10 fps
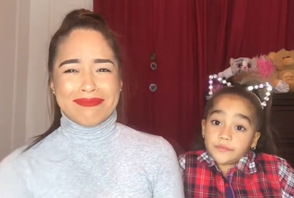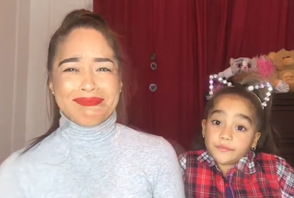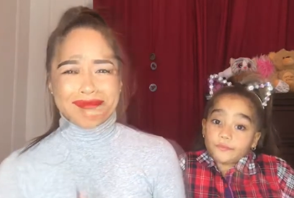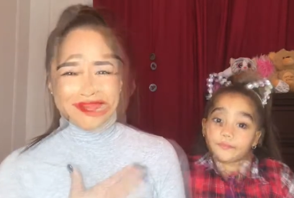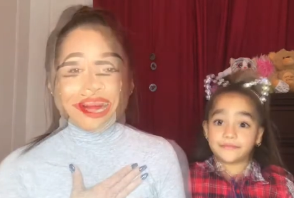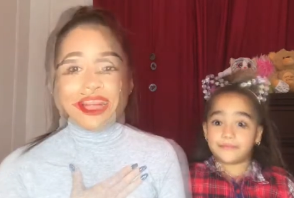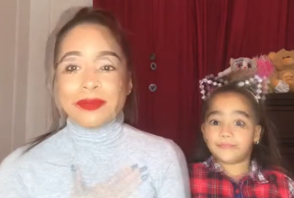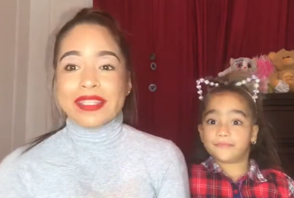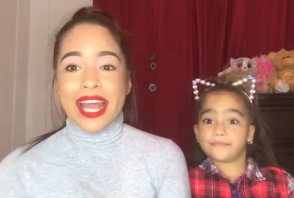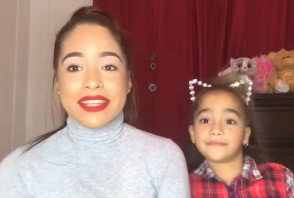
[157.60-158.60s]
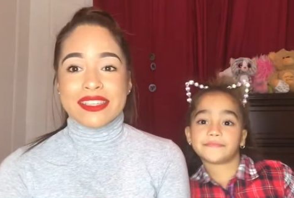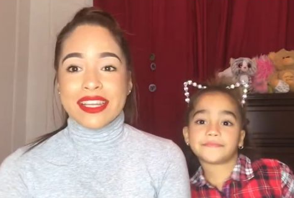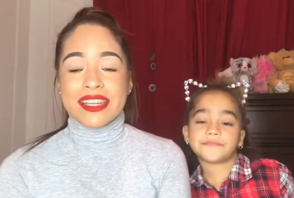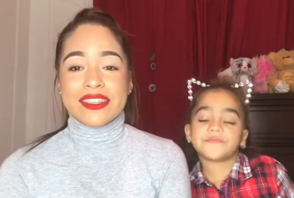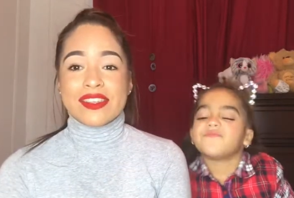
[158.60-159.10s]
Speaker 1: Grace has been
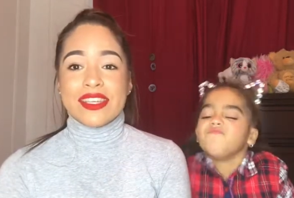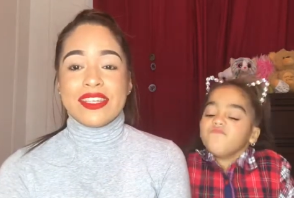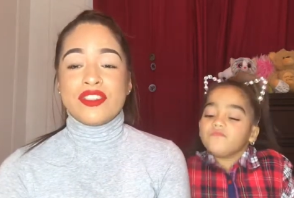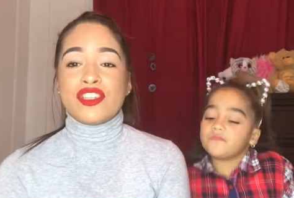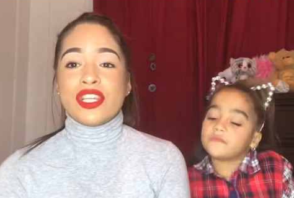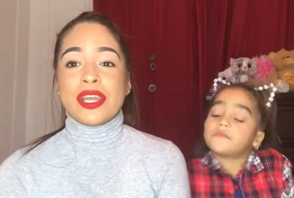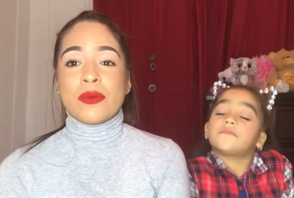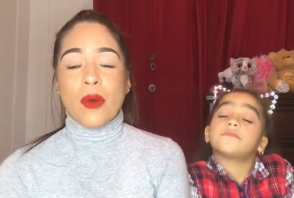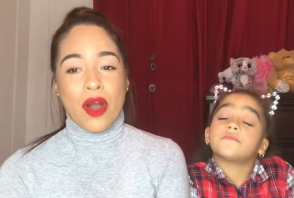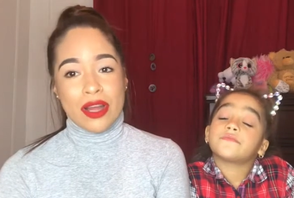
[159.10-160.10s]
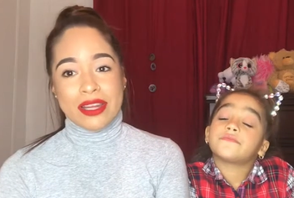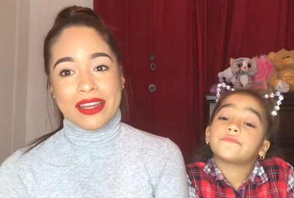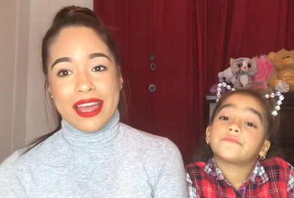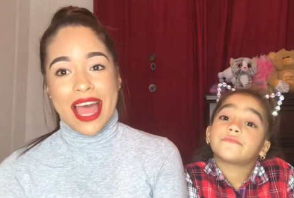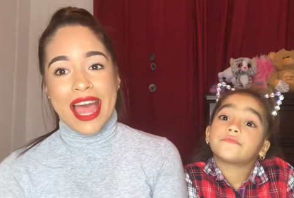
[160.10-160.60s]
dancing since she can
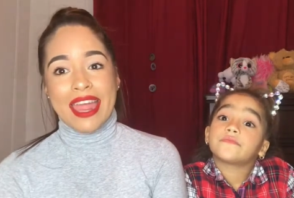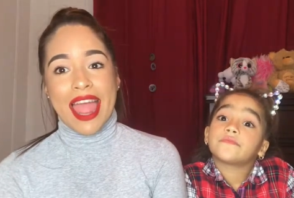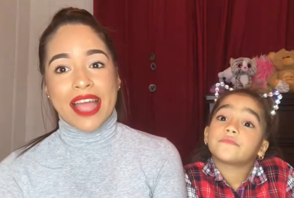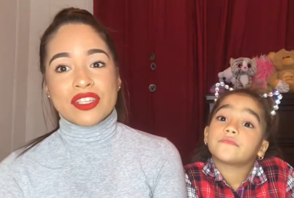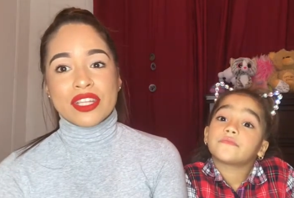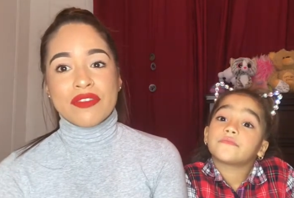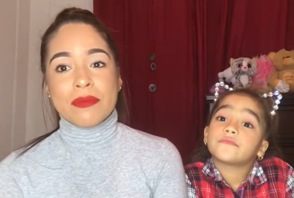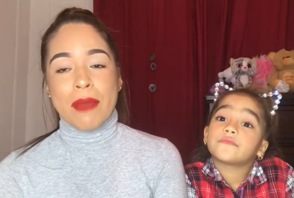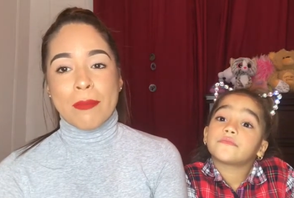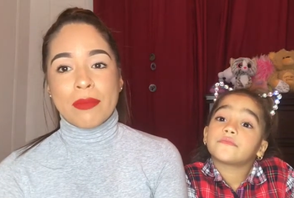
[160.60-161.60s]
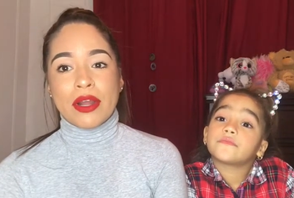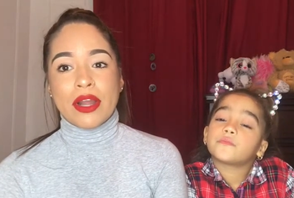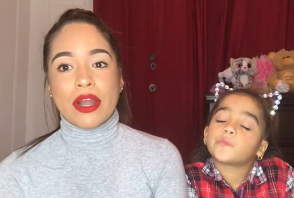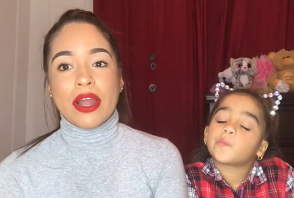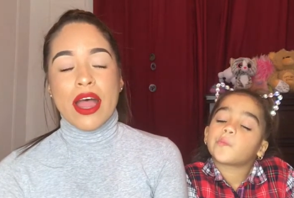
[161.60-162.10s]
walk. I actually
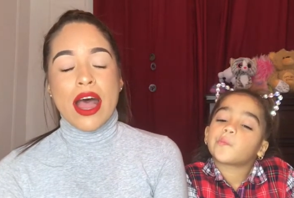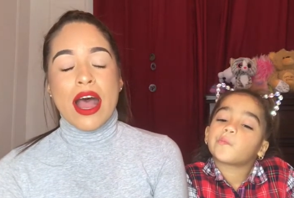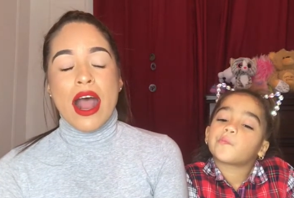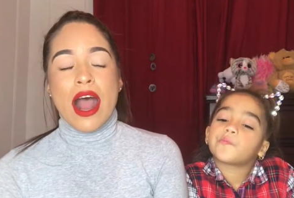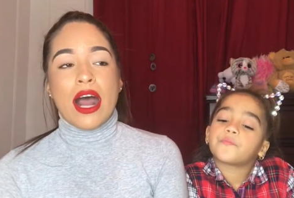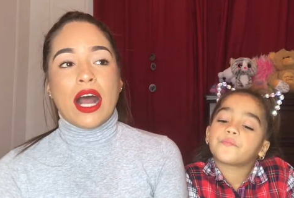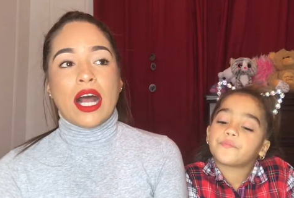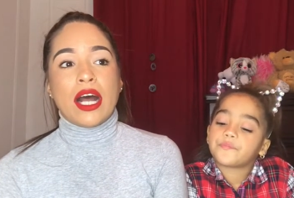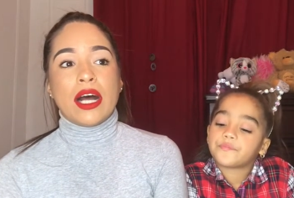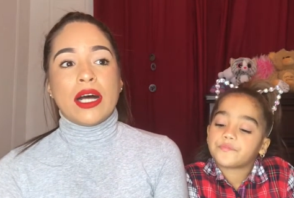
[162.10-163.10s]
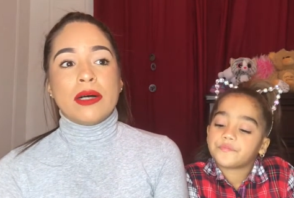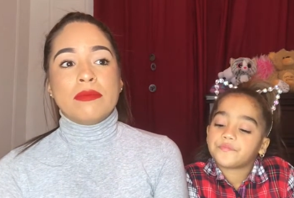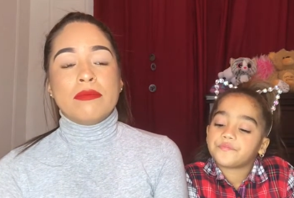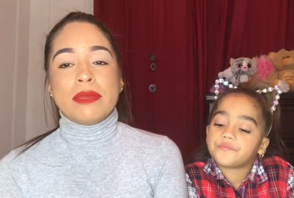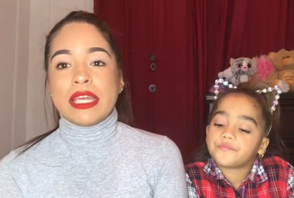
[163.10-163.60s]
remember
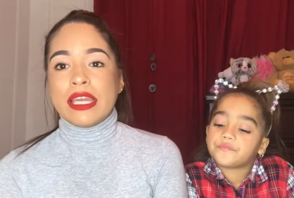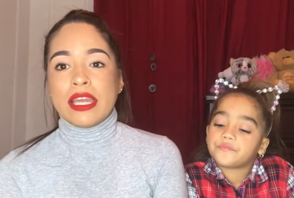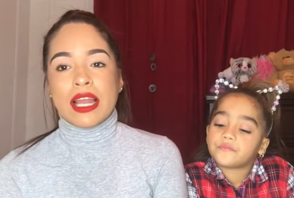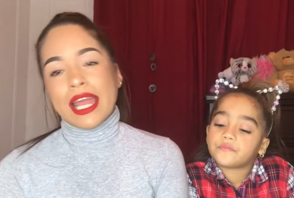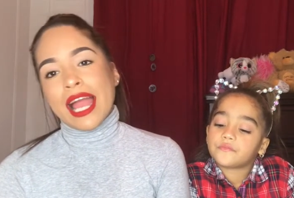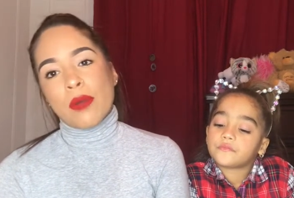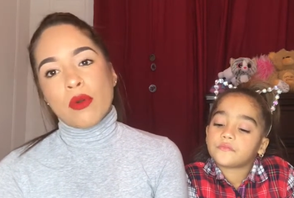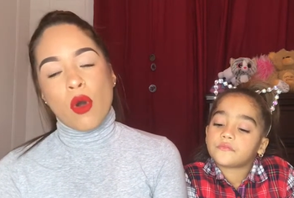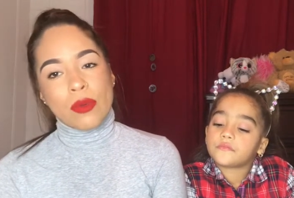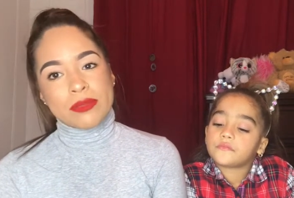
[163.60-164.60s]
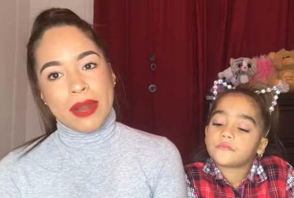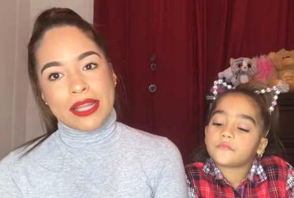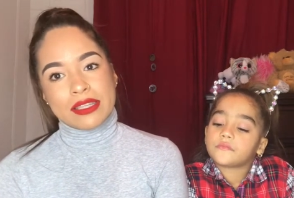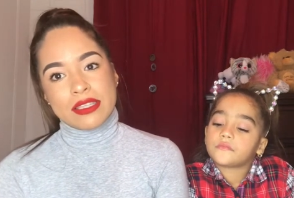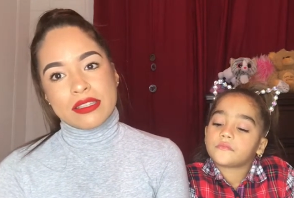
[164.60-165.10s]
um, me, like, I would always
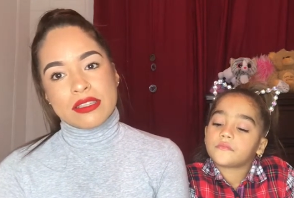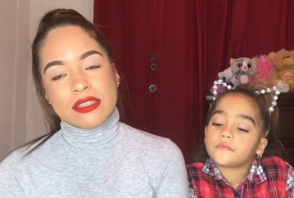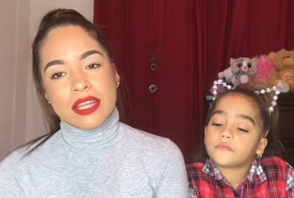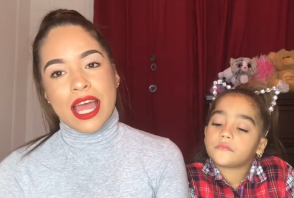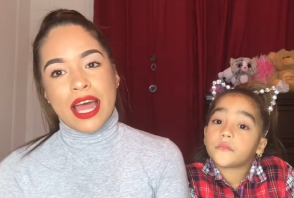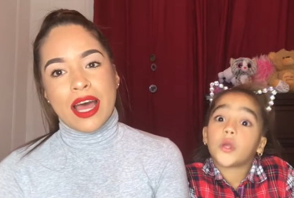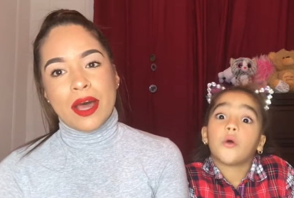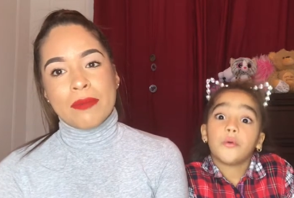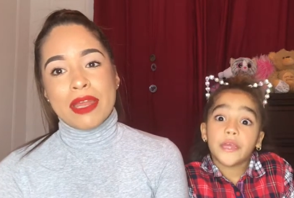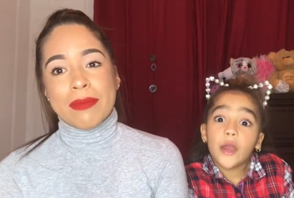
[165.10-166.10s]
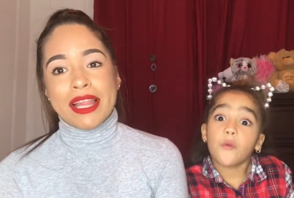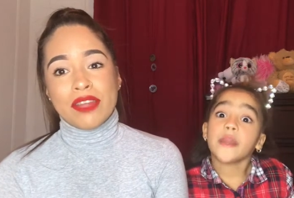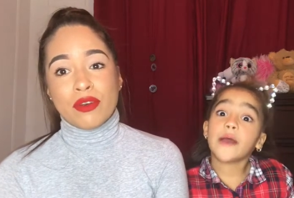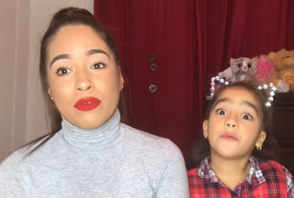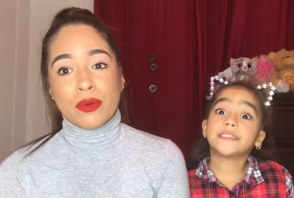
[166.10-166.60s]
practice um, in my
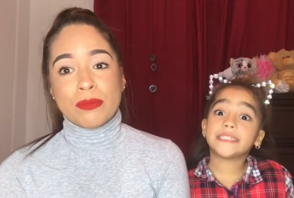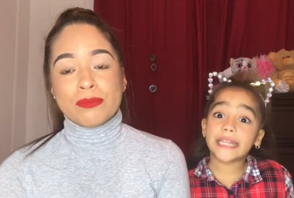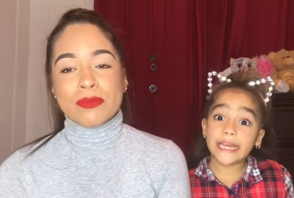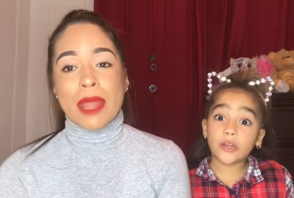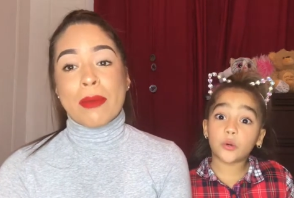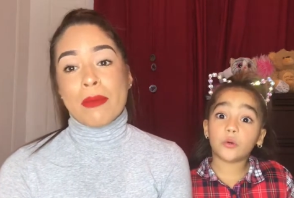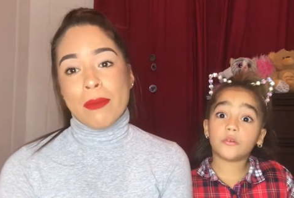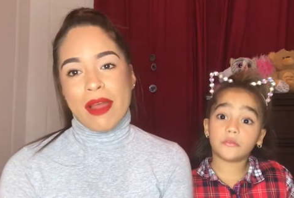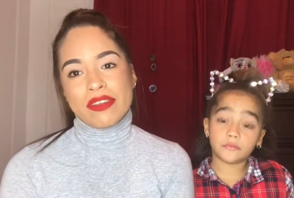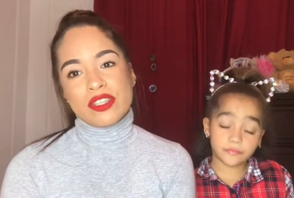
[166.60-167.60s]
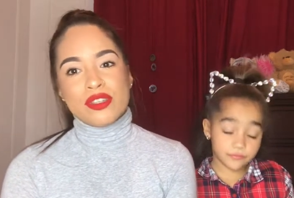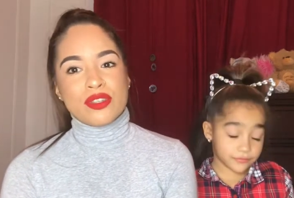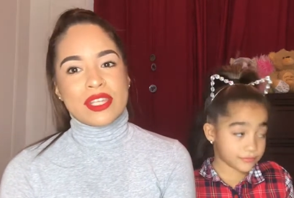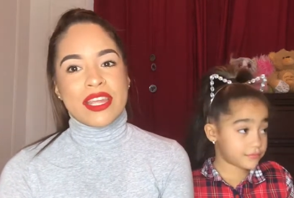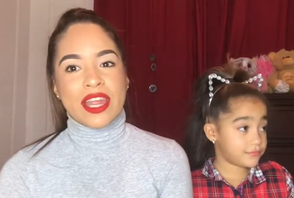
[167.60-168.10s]
living room, and my mom obviously
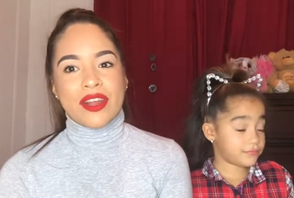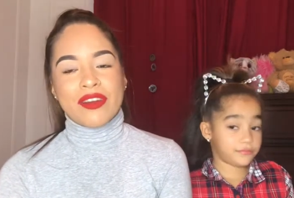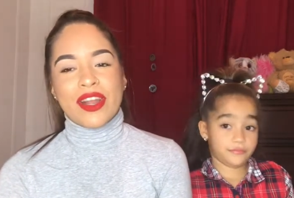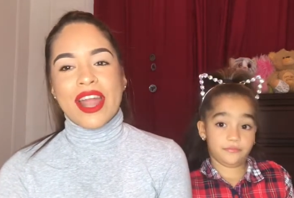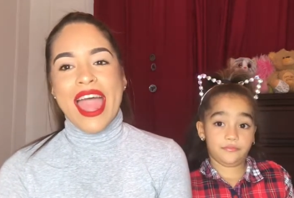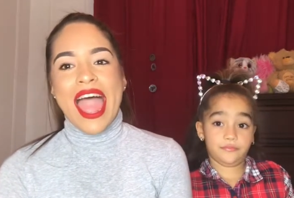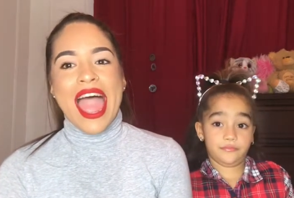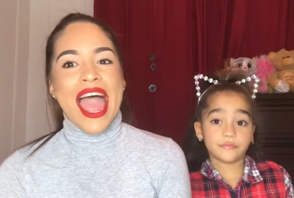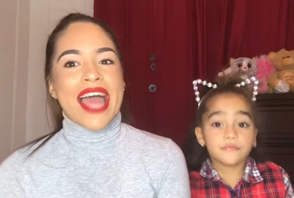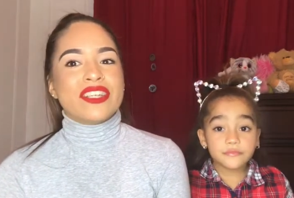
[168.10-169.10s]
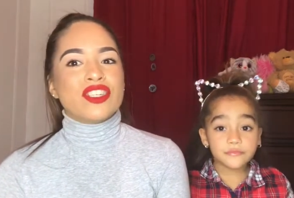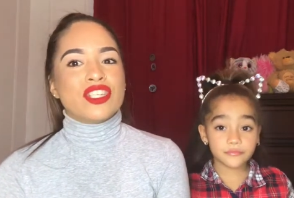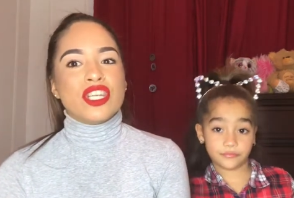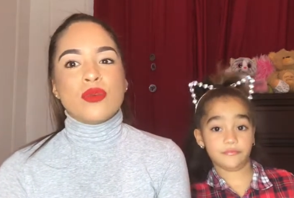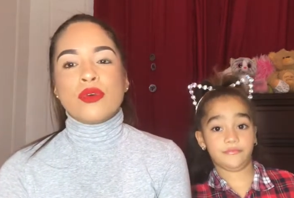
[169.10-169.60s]
used to take care of her, and
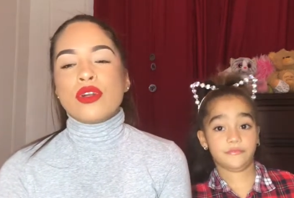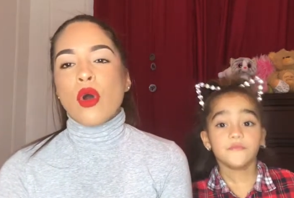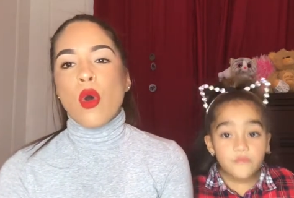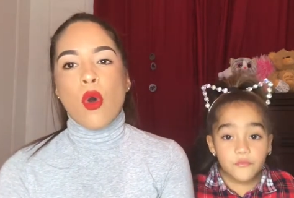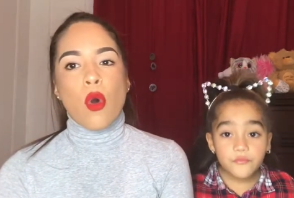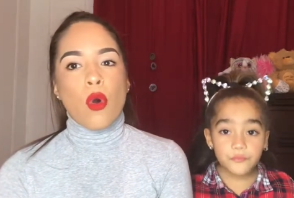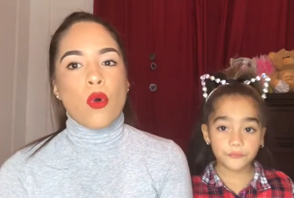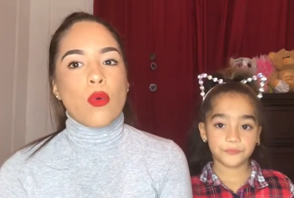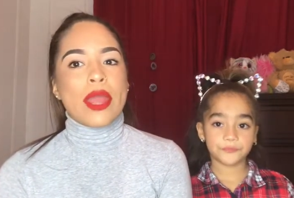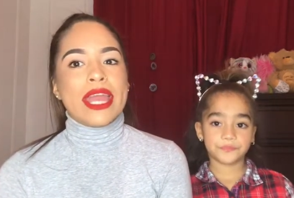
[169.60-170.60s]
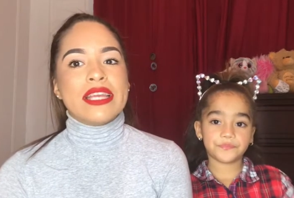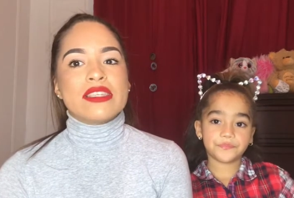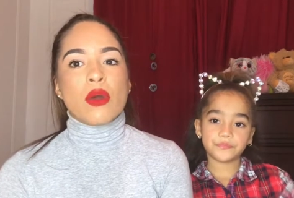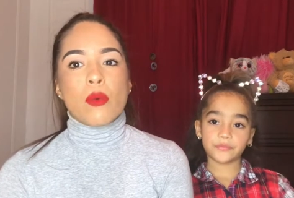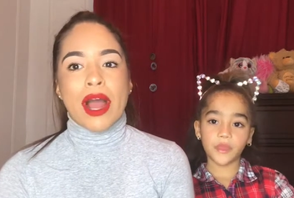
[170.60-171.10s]
she would
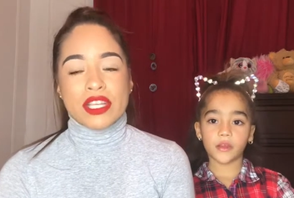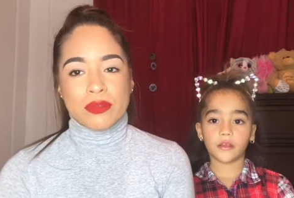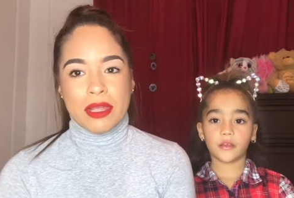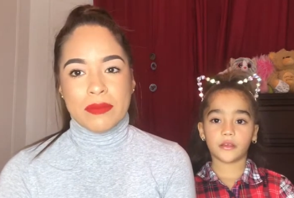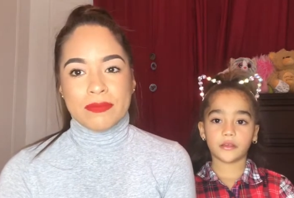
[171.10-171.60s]
always watch me.